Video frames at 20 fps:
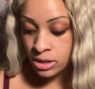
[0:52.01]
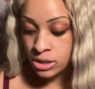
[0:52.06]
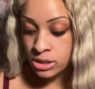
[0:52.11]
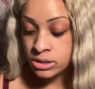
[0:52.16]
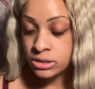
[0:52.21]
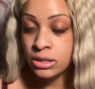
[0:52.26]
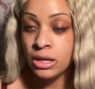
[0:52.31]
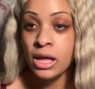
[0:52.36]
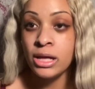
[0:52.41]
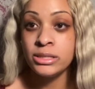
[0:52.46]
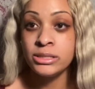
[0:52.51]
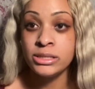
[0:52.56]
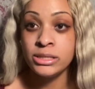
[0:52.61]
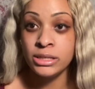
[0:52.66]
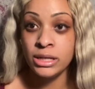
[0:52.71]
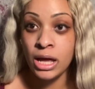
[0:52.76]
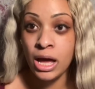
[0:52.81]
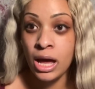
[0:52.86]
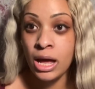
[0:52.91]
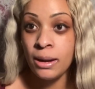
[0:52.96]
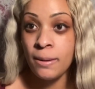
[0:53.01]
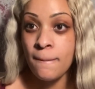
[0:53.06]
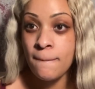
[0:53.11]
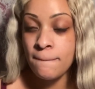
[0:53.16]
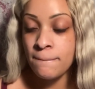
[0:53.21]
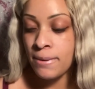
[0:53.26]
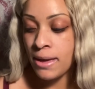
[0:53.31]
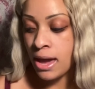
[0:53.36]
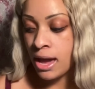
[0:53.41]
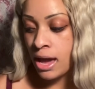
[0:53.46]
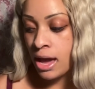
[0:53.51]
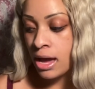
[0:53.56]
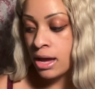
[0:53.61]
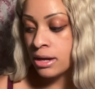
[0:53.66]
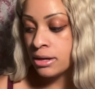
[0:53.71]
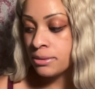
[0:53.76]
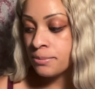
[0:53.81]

So that's not bad